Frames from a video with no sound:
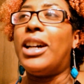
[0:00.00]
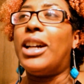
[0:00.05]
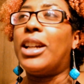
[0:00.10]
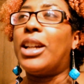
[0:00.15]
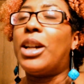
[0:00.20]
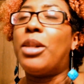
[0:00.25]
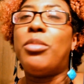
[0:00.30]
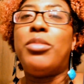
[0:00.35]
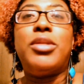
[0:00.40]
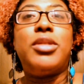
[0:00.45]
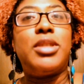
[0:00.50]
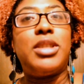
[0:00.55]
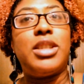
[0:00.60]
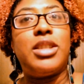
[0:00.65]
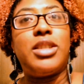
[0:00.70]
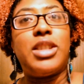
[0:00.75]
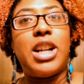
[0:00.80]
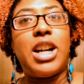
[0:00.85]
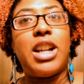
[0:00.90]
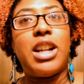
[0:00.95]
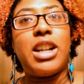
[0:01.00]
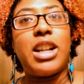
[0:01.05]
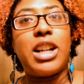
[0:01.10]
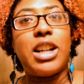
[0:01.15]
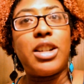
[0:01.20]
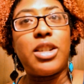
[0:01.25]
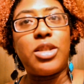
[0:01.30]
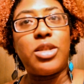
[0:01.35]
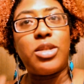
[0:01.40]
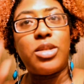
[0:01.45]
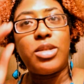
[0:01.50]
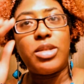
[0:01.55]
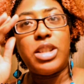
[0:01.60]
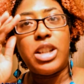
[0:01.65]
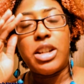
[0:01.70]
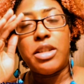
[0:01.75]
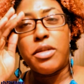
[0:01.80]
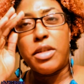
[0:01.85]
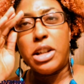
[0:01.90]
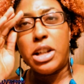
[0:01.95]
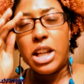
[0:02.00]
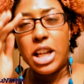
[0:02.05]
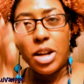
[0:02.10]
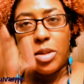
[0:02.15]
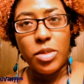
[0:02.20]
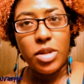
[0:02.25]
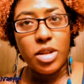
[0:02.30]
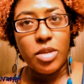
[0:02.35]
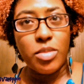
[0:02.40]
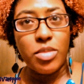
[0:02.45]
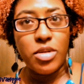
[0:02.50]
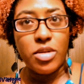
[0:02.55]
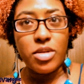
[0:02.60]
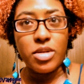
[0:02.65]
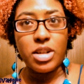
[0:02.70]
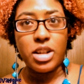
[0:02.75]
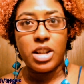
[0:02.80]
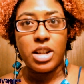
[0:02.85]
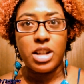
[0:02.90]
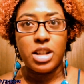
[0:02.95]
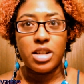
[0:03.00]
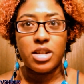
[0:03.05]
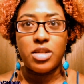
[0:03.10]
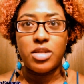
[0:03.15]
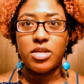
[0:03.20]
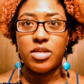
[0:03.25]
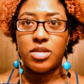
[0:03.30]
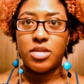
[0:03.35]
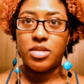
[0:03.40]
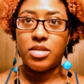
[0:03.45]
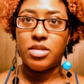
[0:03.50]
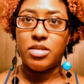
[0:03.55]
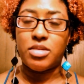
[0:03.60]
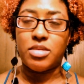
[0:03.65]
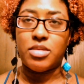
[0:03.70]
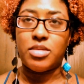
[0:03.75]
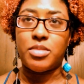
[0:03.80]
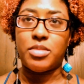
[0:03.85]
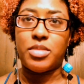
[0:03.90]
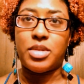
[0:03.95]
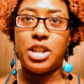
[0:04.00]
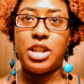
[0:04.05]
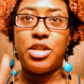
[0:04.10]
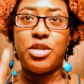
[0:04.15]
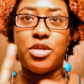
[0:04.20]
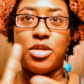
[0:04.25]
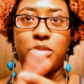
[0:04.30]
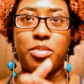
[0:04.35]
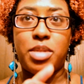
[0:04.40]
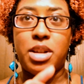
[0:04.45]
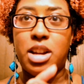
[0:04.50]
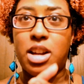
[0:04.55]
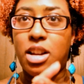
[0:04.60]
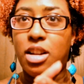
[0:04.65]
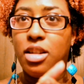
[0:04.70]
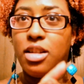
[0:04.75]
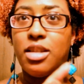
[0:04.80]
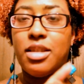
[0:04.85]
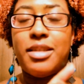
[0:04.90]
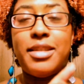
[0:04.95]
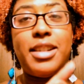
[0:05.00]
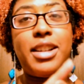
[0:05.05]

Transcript: I got bullied a lot. I got called every name in the book. I got called teacher's pet.